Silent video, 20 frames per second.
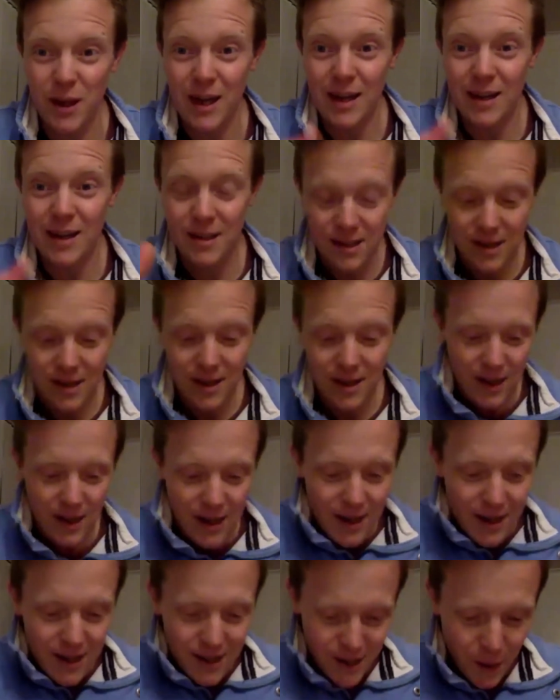And
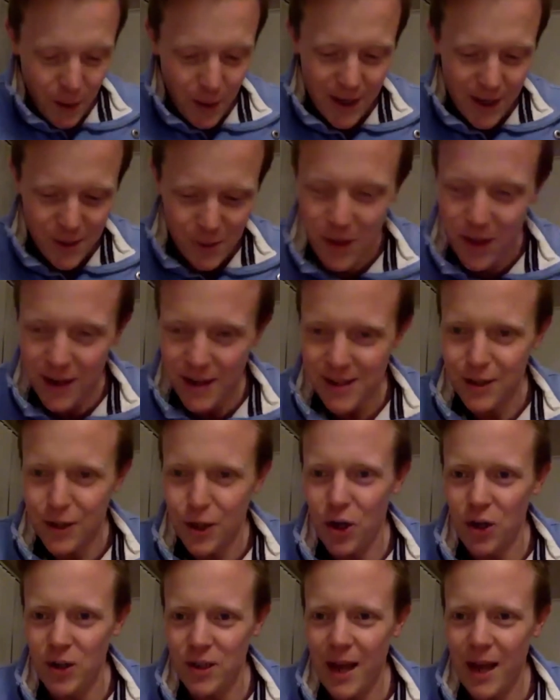so it is with us and God.